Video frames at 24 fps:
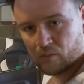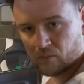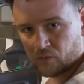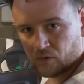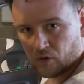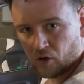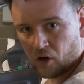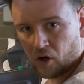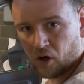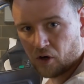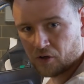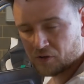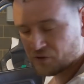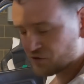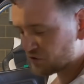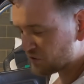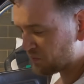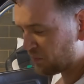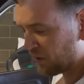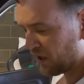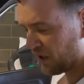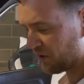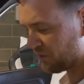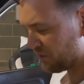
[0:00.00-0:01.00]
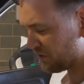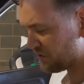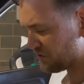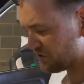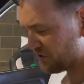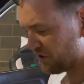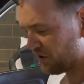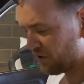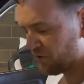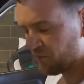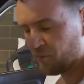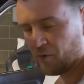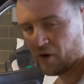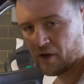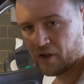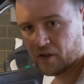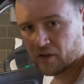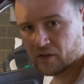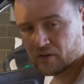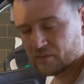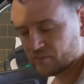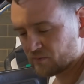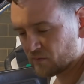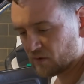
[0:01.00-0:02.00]
The horn is supplied with the steering
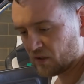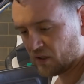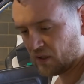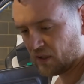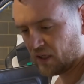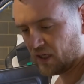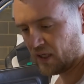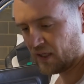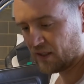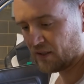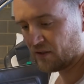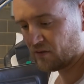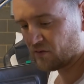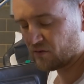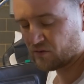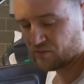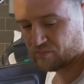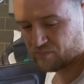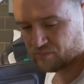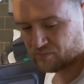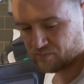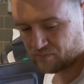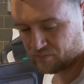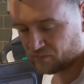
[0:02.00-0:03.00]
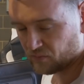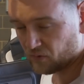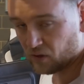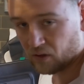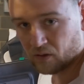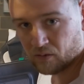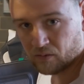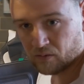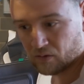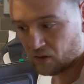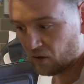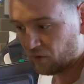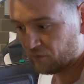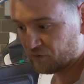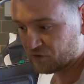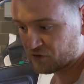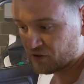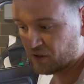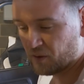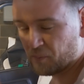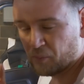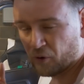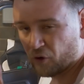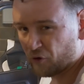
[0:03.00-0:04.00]
wheel, and
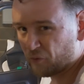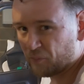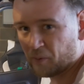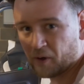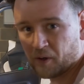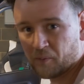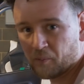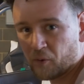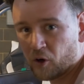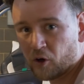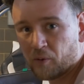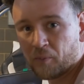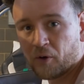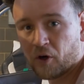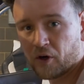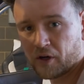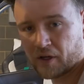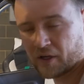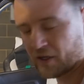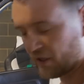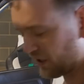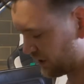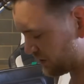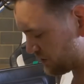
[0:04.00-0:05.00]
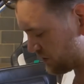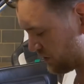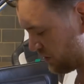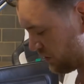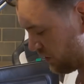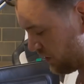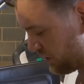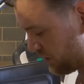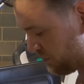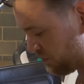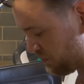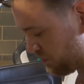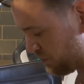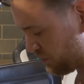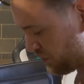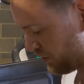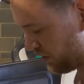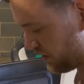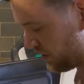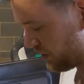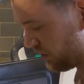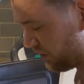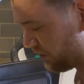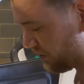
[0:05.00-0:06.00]
obviously both being Momo, it connects together
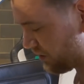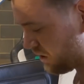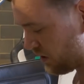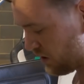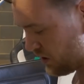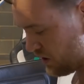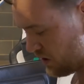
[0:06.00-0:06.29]
pretty good.